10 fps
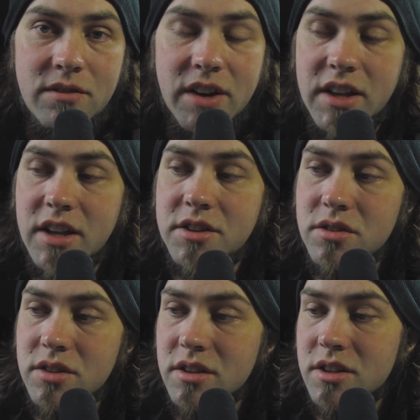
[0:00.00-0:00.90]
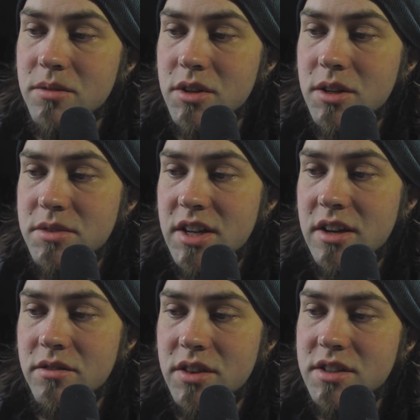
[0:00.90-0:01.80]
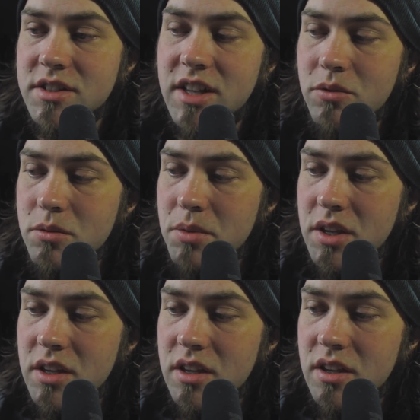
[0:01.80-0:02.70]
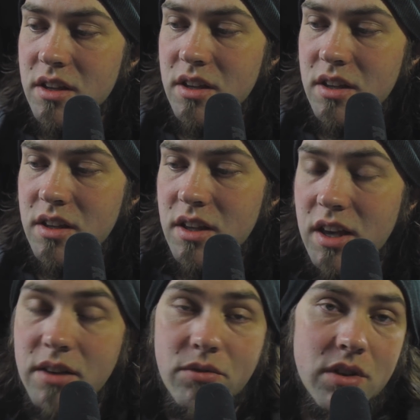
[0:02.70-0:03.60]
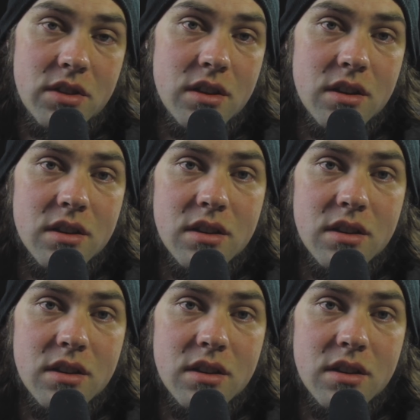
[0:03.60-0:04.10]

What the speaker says: financial income comes out of this, that would be everything.